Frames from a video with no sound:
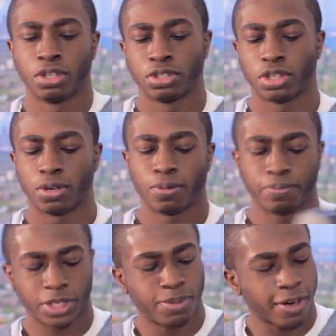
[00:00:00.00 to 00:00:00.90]
So
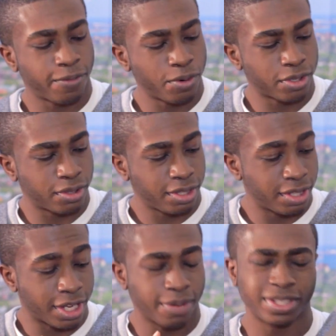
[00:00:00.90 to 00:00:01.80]
this microphone,
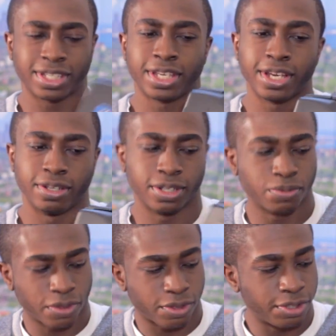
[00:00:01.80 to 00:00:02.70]
it's a kit. It
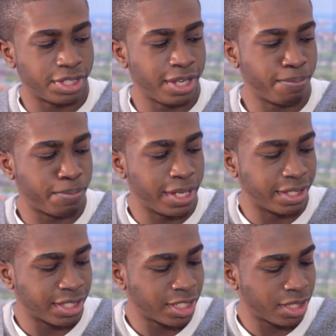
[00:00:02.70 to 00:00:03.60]
comes with 13
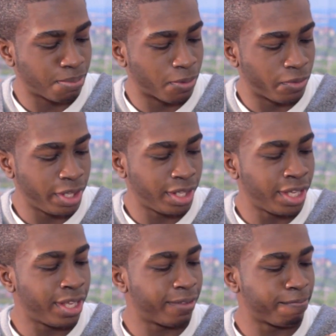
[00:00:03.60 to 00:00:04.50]
pieces, but
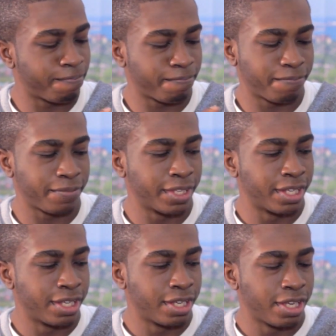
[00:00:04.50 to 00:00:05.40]
really,
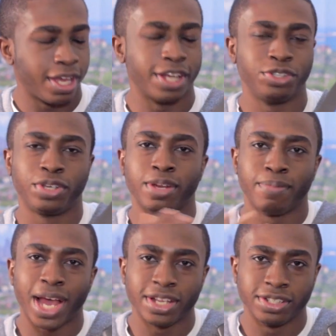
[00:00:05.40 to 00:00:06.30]
as you can
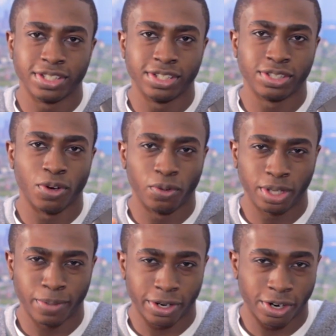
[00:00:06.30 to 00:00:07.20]
imagine, since it's only
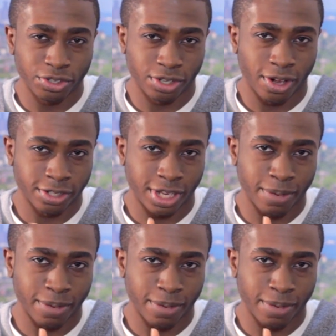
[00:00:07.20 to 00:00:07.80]
about $100 on